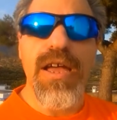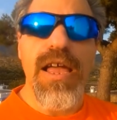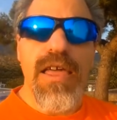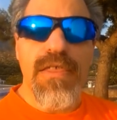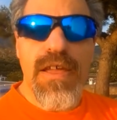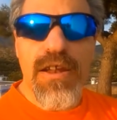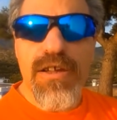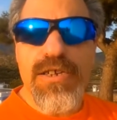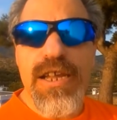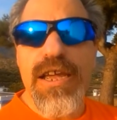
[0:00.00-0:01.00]
Then
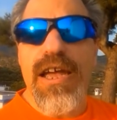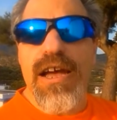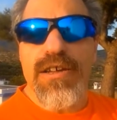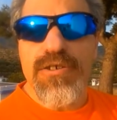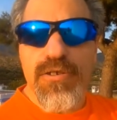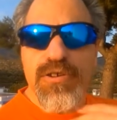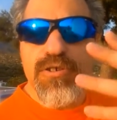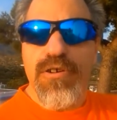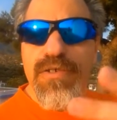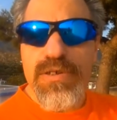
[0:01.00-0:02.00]
lastly, until the two of
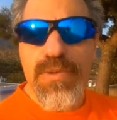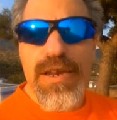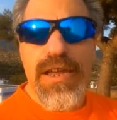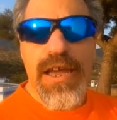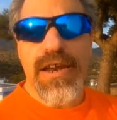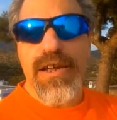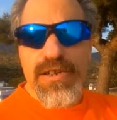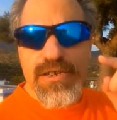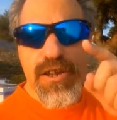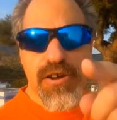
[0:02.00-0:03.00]
us meet again,
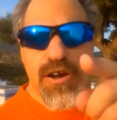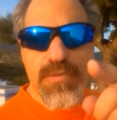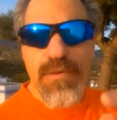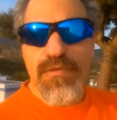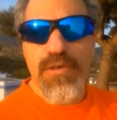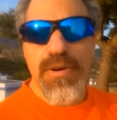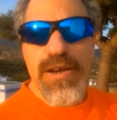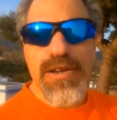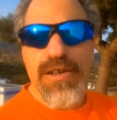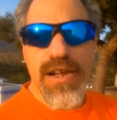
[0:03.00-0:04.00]
stay carved up for the win.
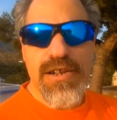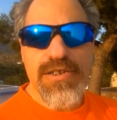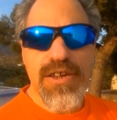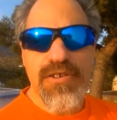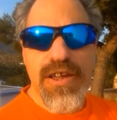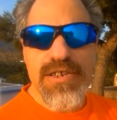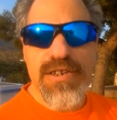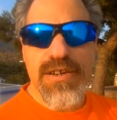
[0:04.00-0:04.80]
I'll see you next time.